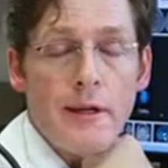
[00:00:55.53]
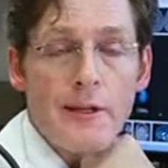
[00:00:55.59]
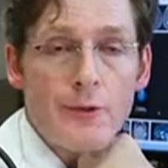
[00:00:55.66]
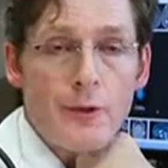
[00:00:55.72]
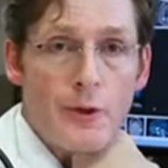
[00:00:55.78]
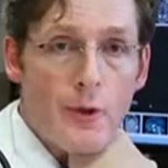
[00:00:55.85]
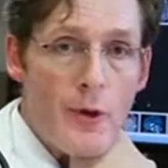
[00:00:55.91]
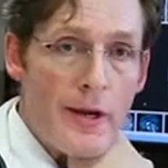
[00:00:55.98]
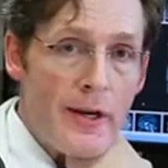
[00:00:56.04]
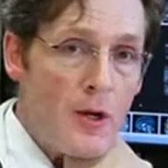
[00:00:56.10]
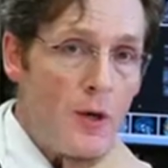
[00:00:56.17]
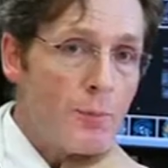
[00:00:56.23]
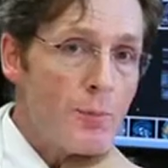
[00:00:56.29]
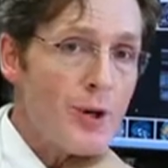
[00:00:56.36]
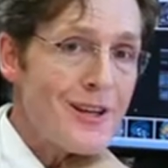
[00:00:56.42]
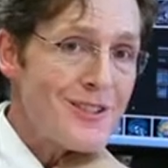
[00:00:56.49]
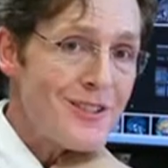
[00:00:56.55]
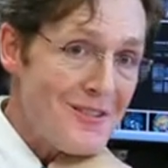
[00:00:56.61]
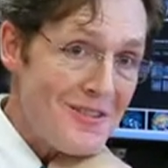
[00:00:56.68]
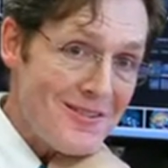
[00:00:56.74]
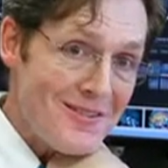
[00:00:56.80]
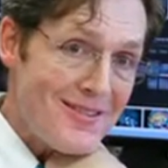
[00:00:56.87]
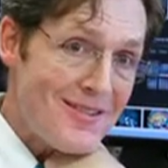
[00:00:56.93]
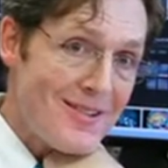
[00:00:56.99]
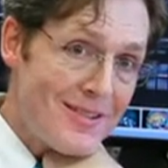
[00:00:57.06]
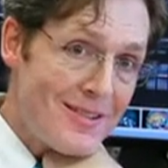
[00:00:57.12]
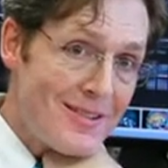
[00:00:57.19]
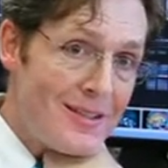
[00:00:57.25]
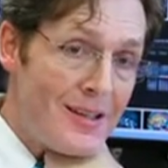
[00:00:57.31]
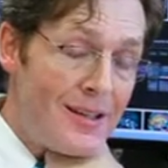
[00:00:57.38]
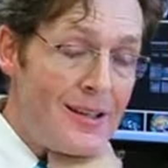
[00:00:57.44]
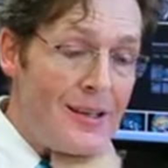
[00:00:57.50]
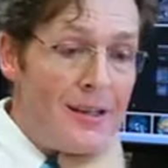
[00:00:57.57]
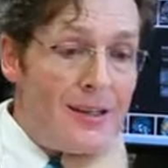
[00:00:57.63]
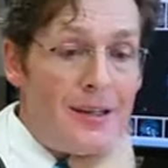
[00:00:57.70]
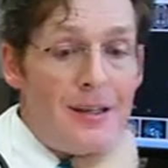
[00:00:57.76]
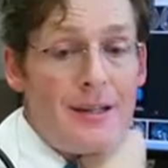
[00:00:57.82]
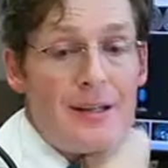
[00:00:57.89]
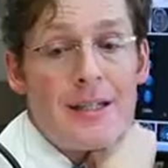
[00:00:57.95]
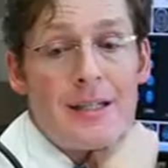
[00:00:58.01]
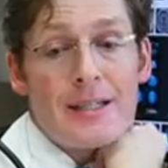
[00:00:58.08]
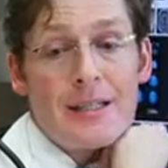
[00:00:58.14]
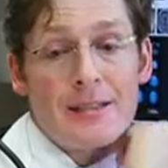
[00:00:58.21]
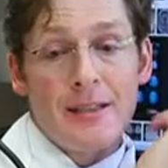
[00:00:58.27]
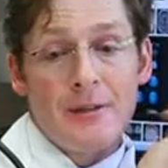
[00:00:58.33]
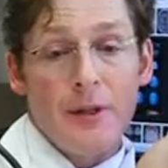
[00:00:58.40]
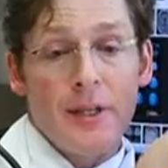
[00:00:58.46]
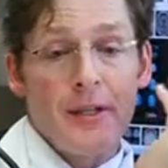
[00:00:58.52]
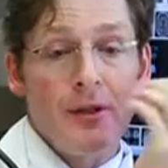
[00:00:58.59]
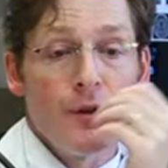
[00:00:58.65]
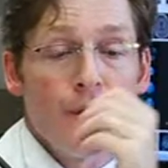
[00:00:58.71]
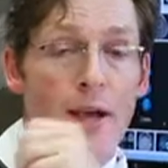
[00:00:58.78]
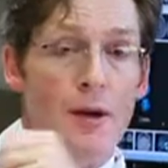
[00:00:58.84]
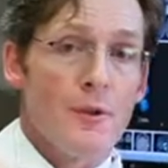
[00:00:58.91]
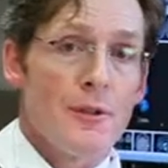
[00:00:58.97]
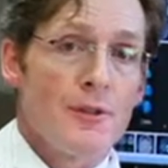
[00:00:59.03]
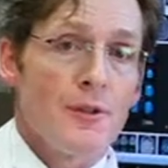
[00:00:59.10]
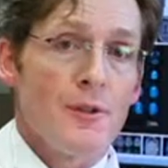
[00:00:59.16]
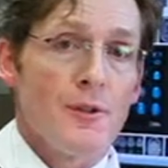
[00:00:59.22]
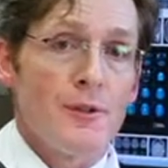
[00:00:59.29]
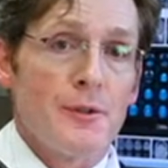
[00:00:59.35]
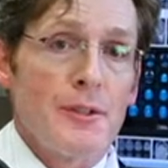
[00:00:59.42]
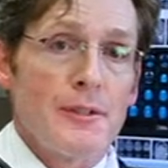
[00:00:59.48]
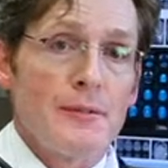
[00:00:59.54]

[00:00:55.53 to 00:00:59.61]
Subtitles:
intracranial pressure, and we can do that with surgery.